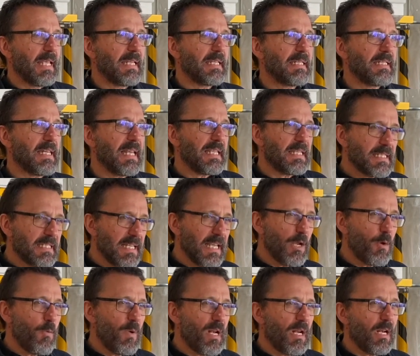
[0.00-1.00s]

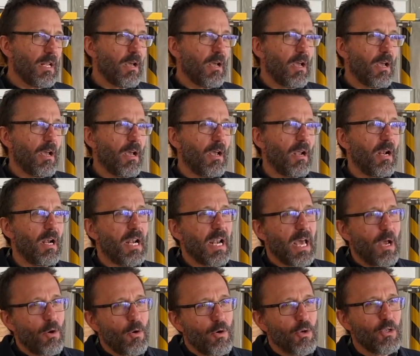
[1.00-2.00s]
Testing will
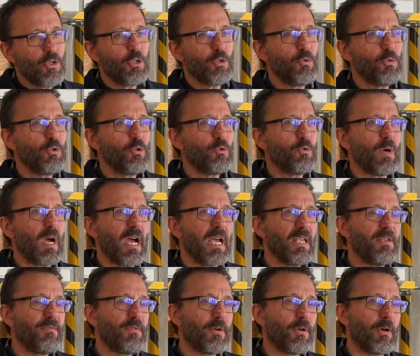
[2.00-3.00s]
allow you to
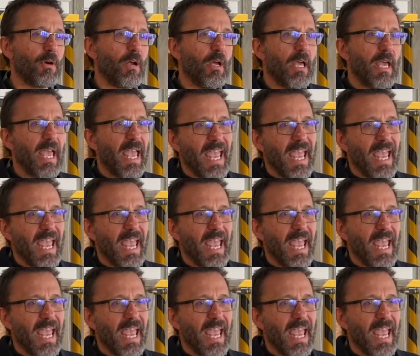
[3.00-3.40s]
either